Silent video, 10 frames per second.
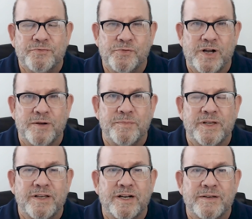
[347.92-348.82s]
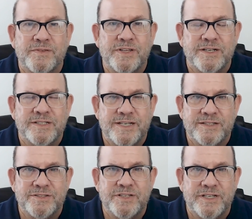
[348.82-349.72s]
from uh, the
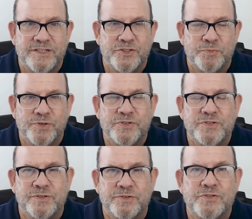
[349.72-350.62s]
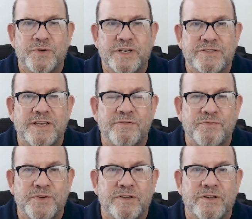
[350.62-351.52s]
intense interpersonal stress they
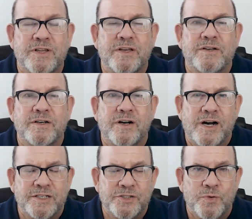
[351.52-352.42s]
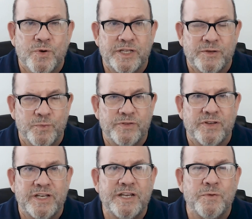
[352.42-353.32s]
feel ongoing
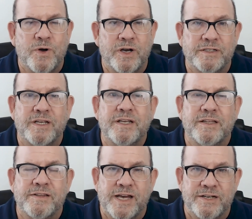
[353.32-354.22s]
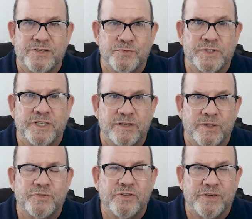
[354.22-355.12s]
with anyone that is really
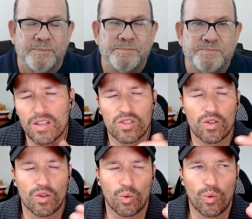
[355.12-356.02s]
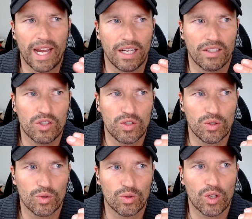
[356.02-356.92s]
close to them. So the way
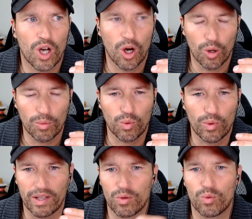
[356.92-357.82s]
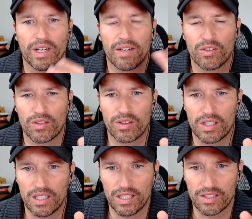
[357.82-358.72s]
to cope with whatever
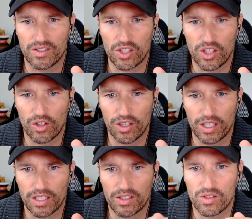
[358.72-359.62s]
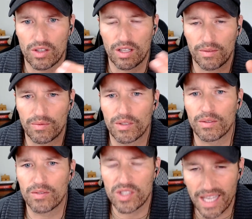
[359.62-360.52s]
the insecurity is, or the,
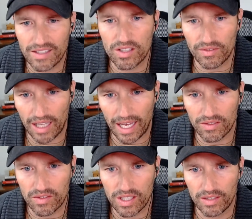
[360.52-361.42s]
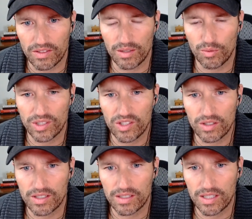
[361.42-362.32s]
the sense of lack of safety,
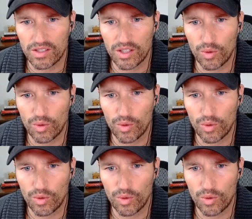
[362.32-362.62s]
which doesn't